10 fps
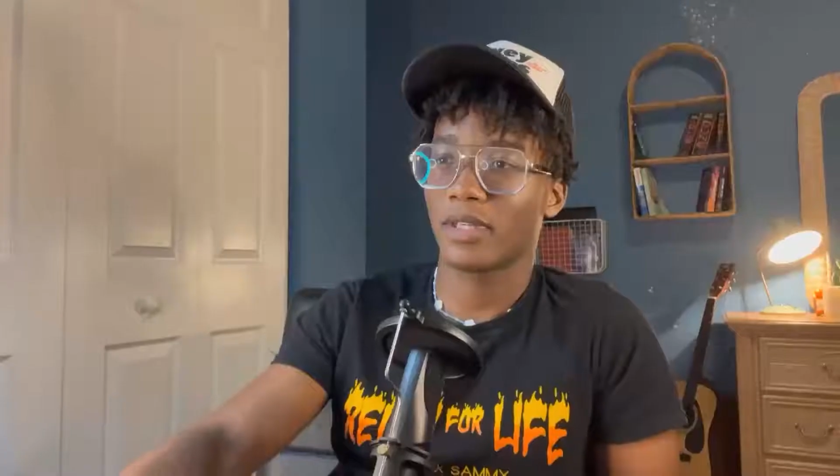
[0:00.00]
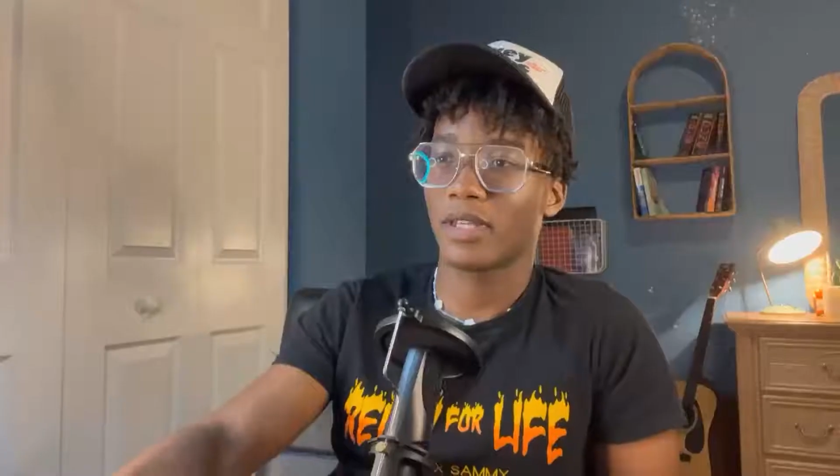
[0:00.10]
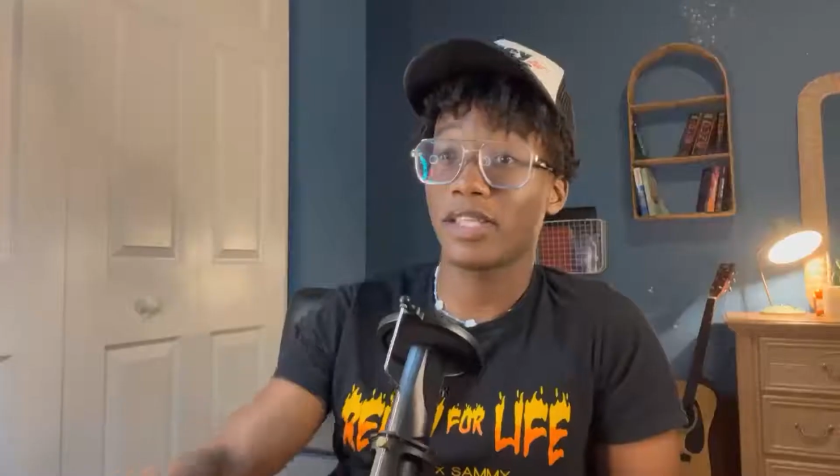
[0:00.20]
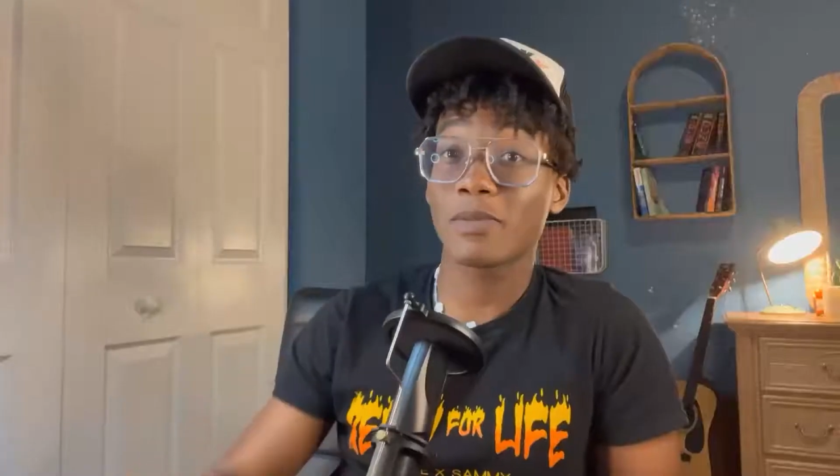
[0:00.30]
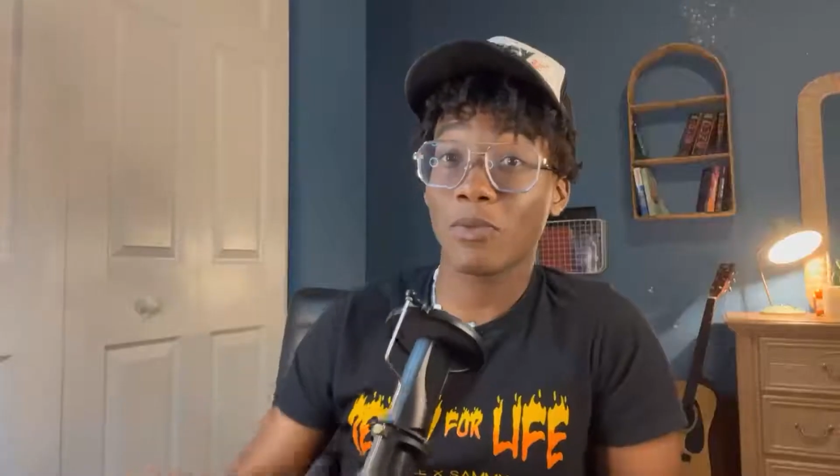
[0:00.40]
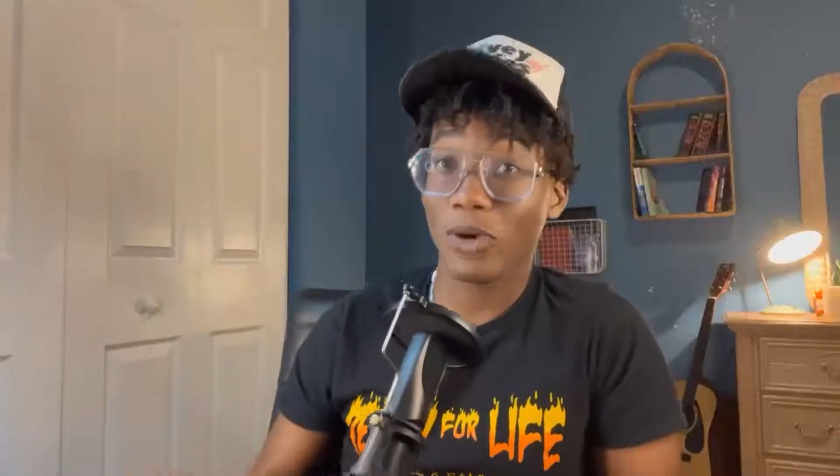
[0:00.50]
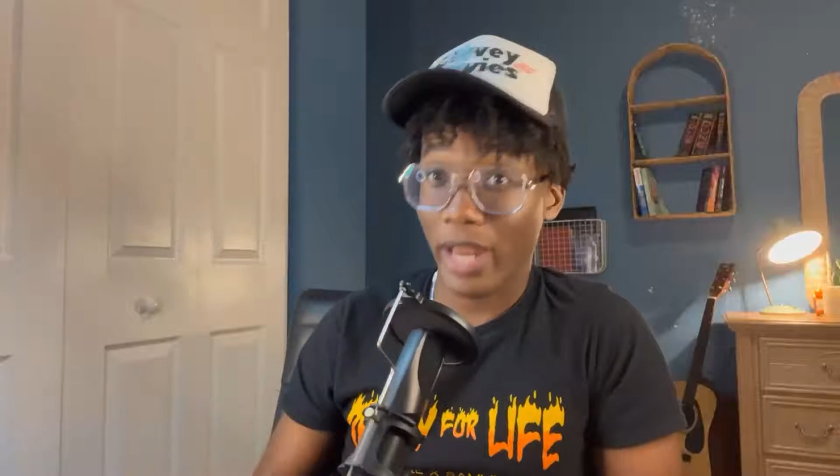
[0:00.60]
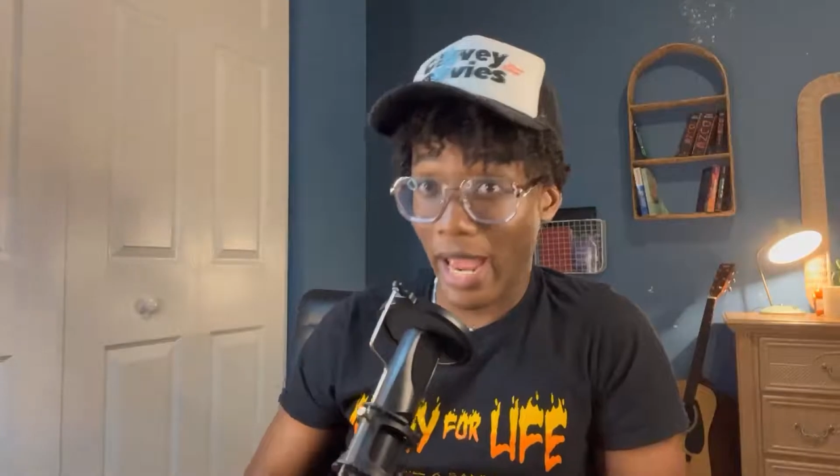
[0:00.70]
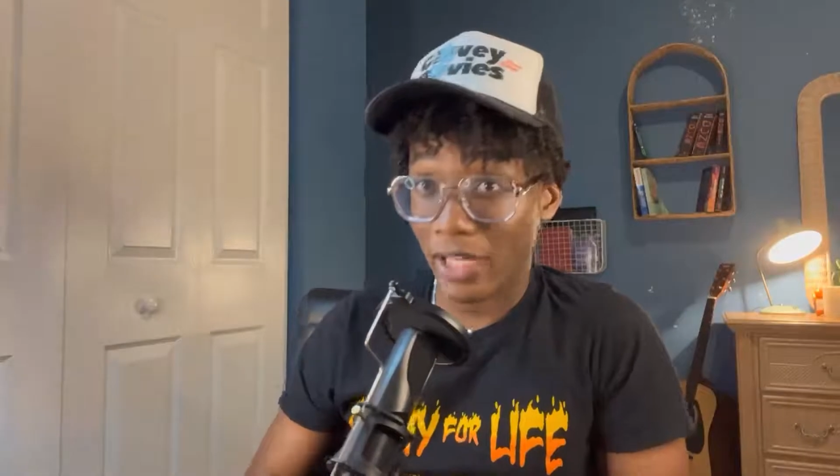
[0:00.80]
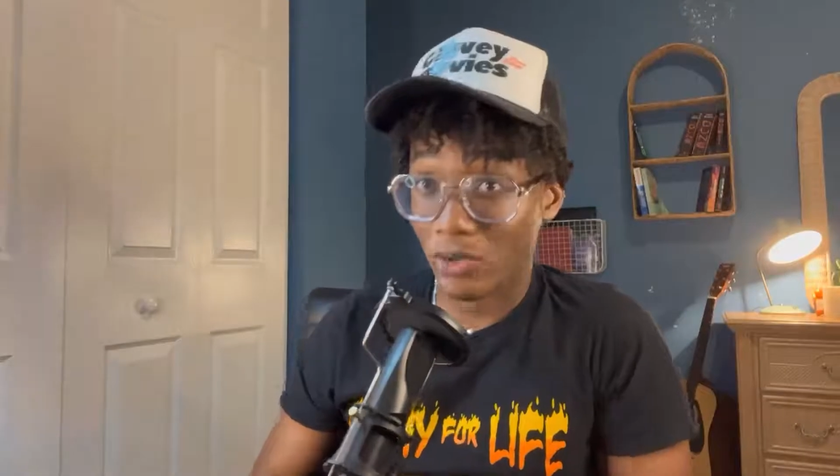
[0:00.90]
He's more
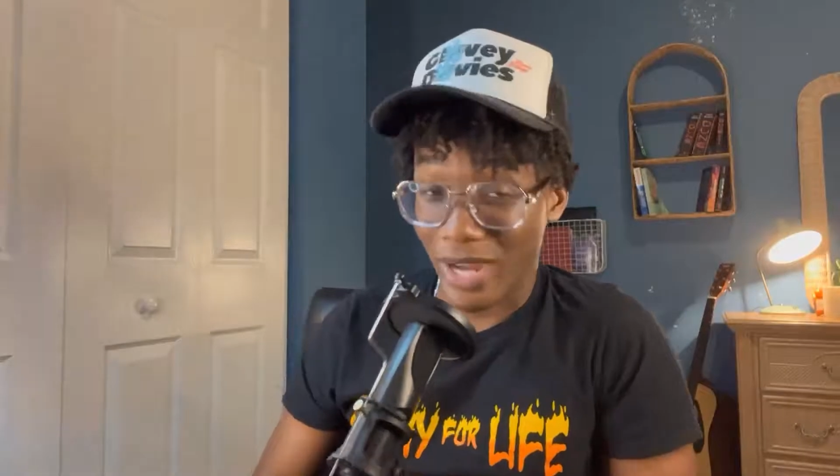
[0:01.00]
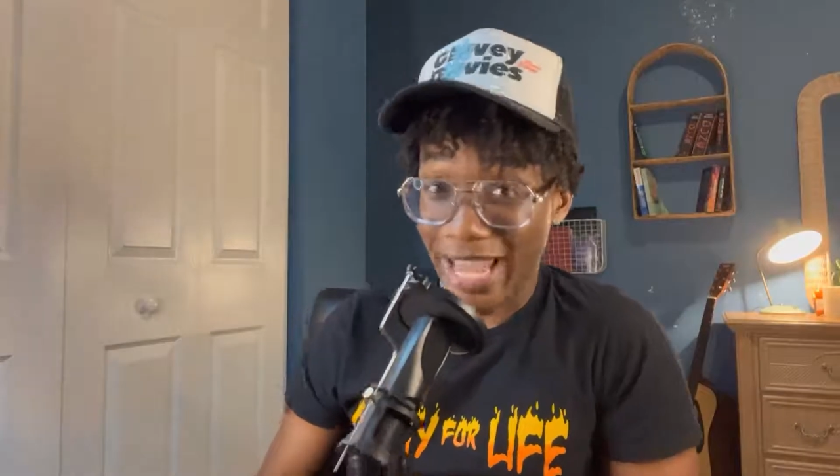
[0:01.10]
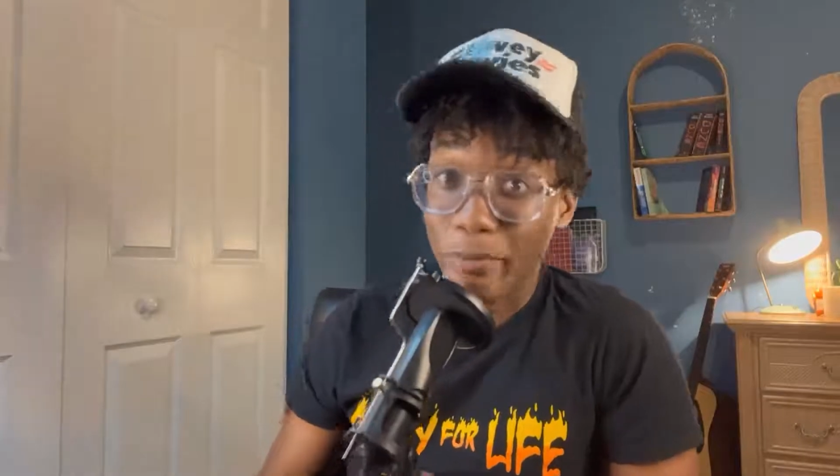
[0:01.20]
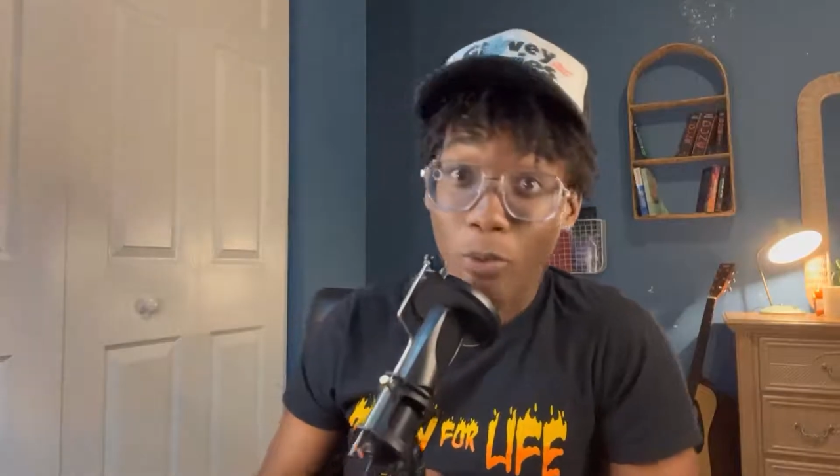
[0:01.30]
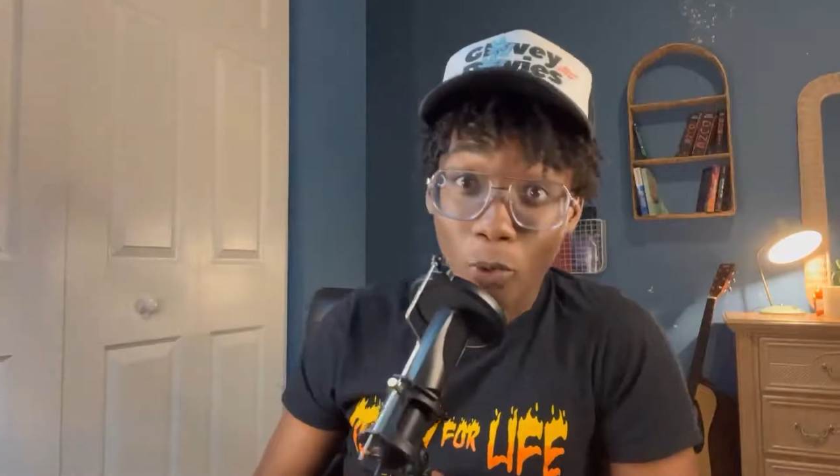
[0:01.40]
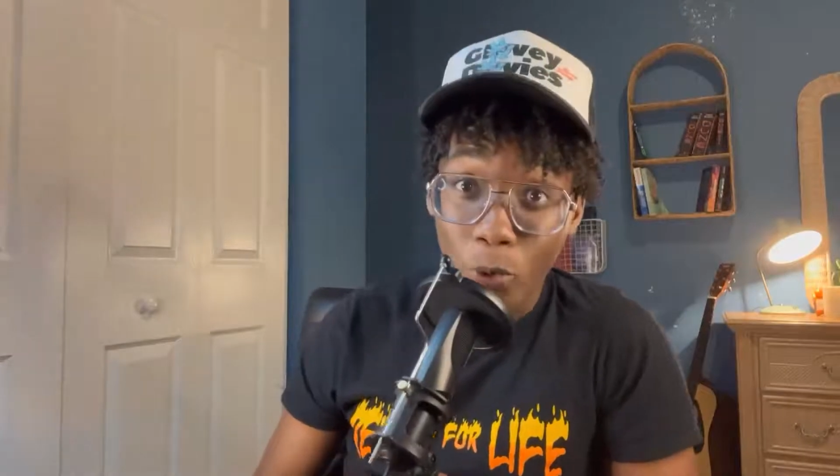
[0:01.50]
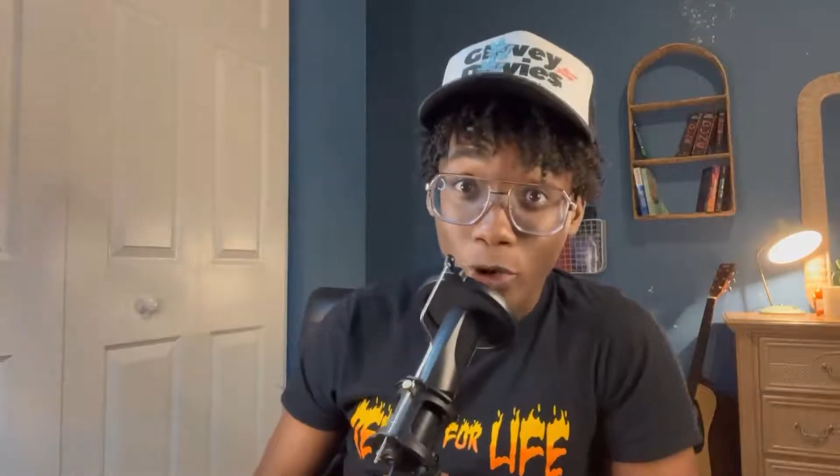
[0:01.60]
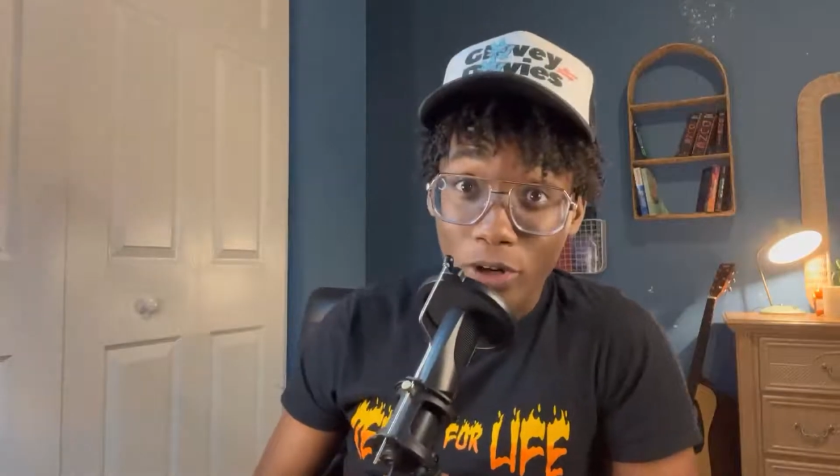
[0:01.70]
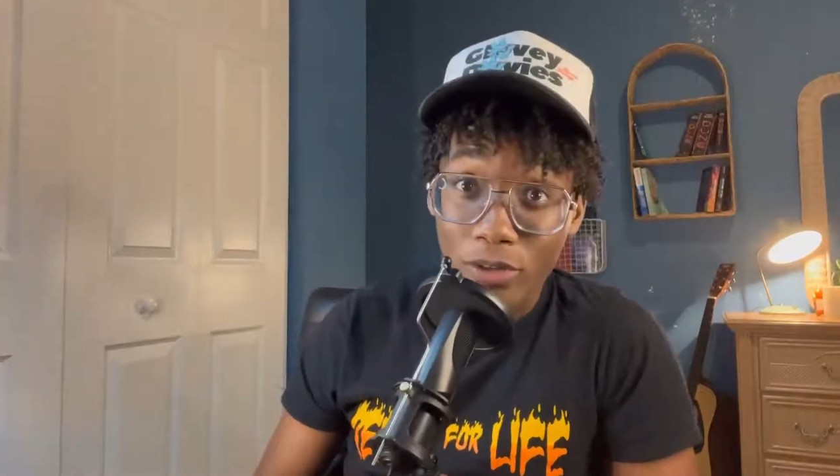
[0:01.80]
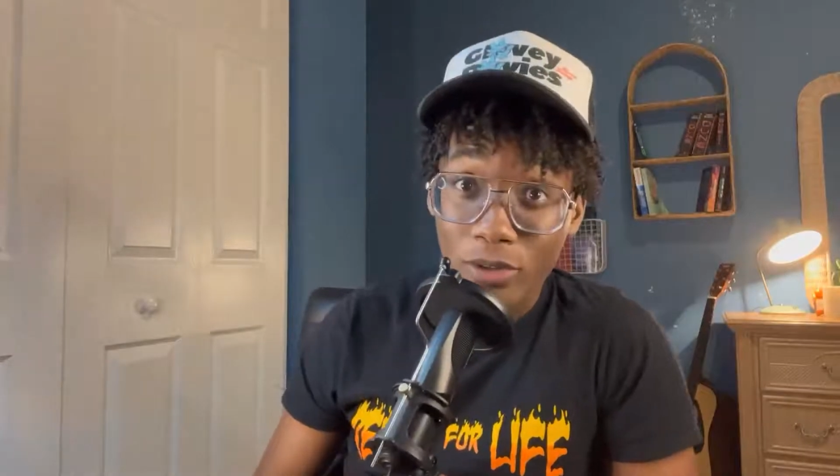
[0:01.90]
casual and
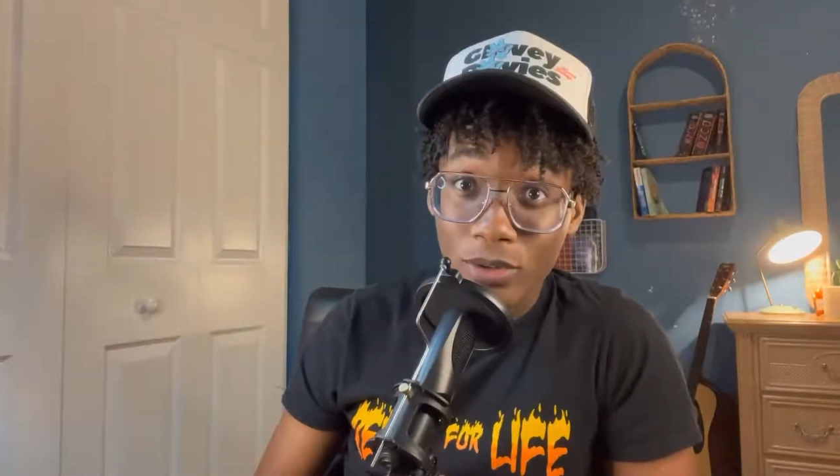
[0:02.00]
poor.